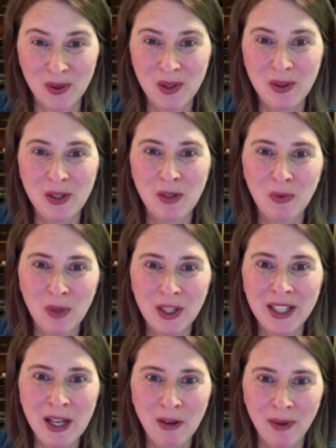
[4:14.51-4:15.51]
So it's
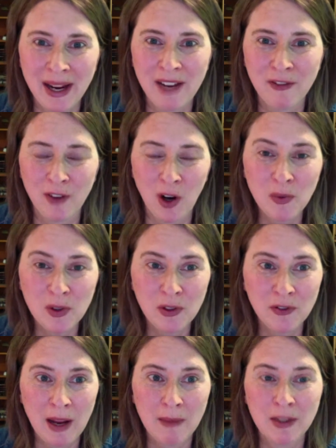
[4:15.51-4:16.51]
really great for homeschool
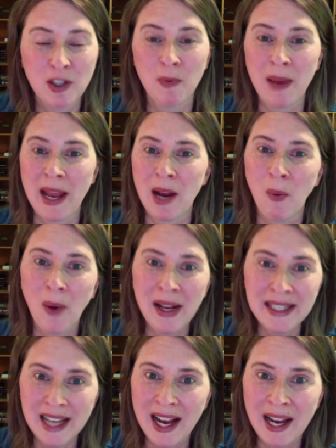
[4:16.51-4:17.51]
families. You're paying one
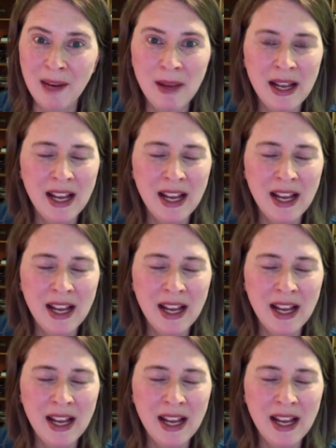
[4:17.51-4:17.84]
time.